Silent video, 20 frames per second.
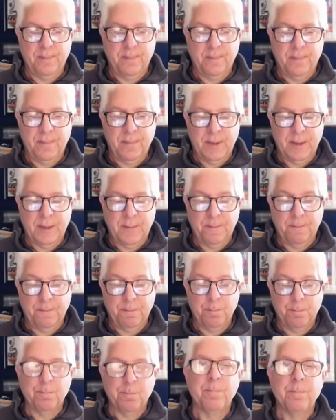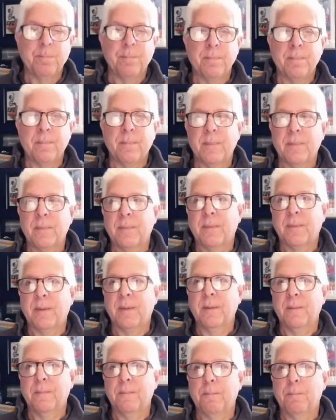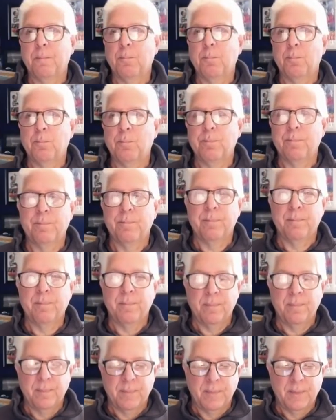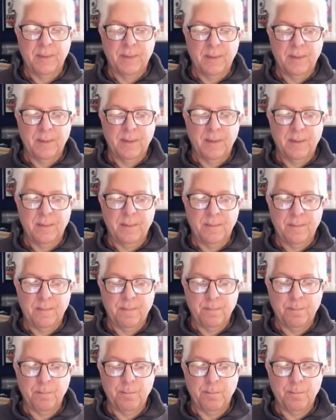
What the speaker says: (silent)